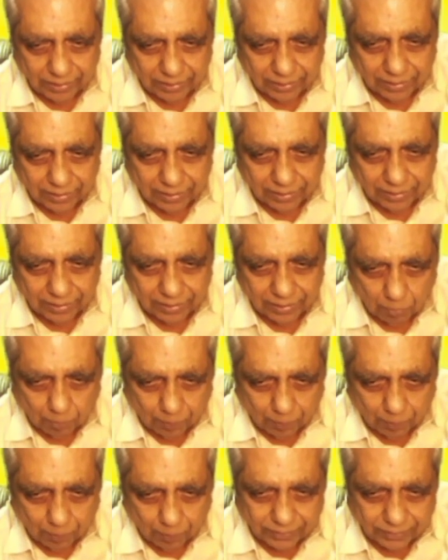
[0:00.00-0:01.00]
So
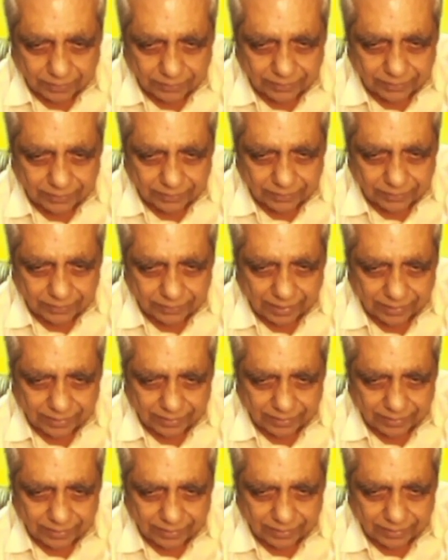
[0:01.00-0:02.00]
percentage error
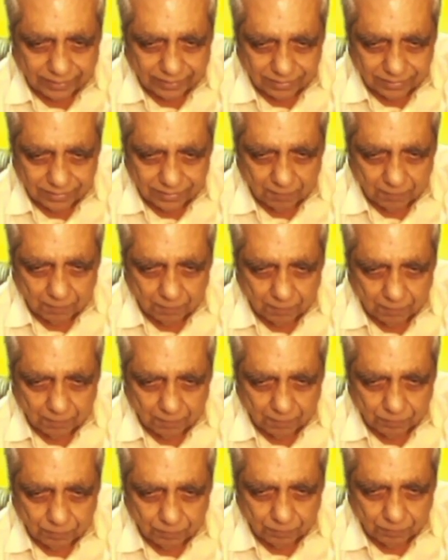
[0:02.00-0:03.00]

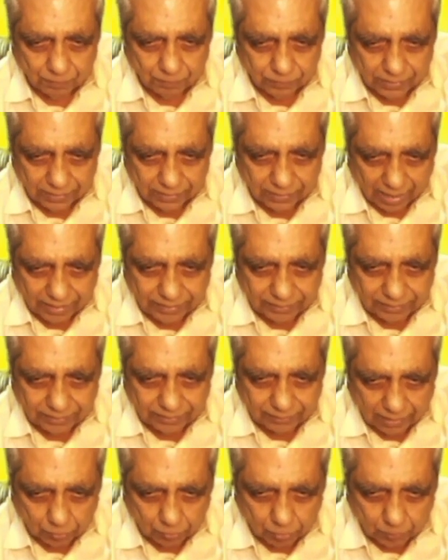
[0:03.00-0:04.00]
in R equivalent would
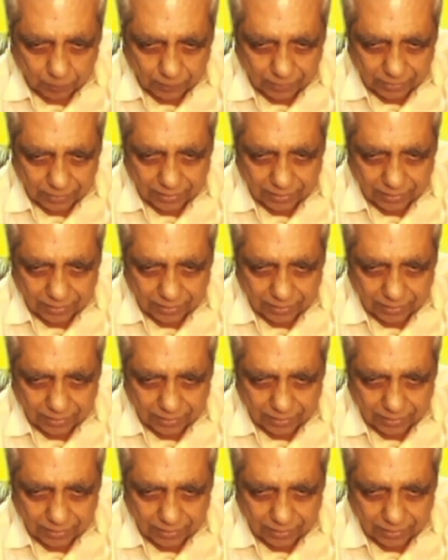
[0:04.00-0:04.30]
be